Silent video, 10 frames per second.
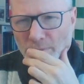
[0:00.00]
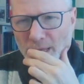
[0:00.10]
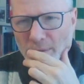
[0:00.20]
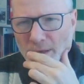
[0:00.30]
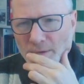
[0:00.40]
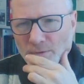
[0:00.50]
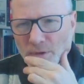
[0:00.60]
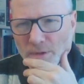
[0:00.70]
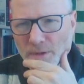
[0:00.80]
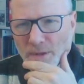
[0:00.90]
Maybe a
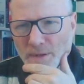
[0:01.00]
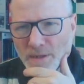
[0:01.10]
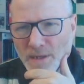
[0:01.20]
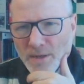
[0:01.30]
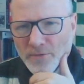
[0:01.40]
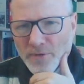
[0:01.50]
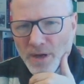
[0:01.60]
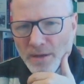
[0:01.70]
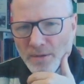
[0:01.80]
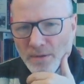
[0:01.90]
rook to the d
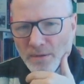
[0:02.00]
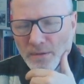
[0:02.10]
file?